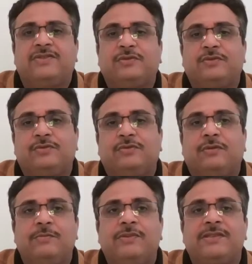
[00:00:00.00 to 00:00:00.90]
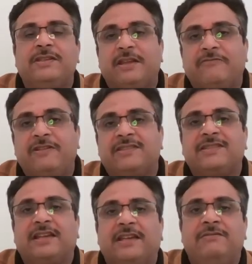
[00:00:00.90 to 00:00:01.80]
So obviously the first
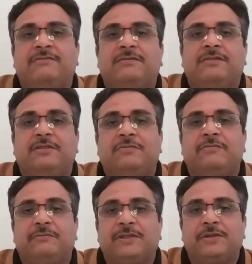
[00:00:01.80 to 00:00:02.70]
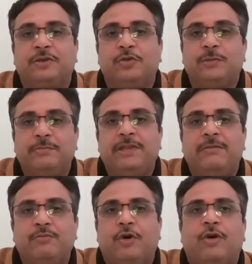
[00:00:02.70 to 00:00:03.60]
sign, the human
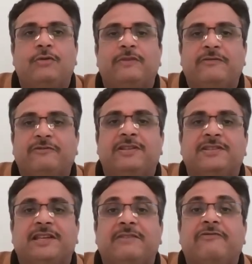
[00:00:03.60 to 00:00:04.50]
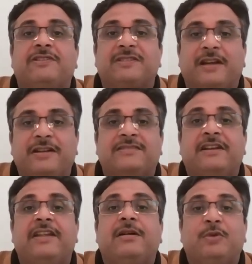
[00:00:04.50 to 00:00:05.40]
being born with the first sign, first
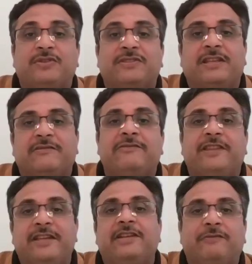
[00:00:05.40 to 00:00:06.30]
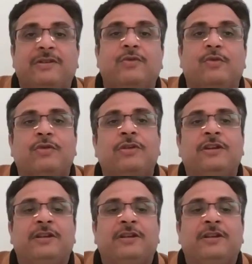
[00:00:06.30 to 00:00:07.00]
understanding about self, then it will go